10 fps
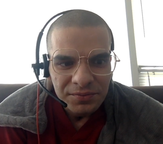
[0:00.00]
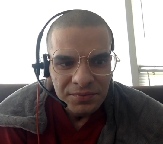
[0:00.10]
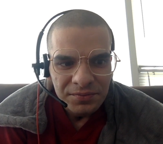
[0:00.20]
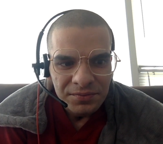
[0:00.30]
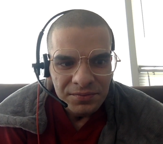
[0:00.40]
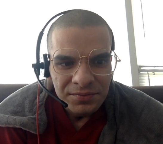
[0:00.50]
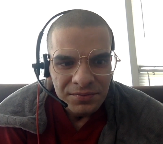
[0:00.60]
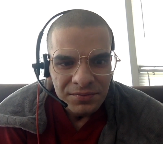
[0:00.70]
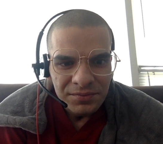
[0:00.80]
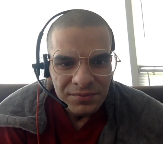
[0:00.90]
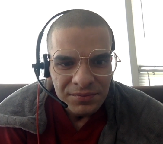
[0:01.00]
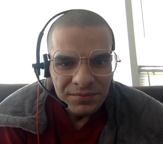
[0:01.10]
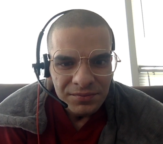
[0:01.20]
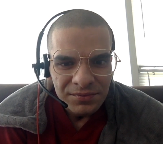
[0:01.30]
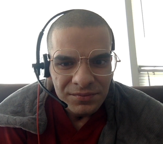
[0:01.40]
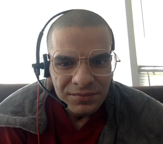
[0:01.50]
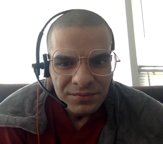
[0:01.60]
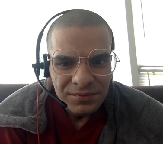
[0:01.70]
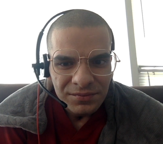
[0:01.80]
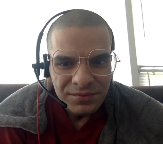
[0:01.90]

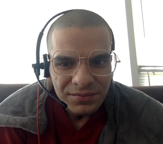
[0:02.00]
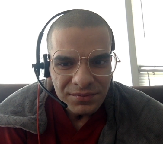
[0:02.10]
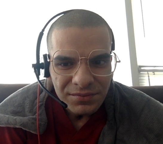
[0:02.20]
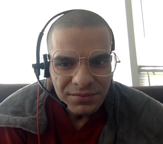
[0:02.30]
(no one is talking)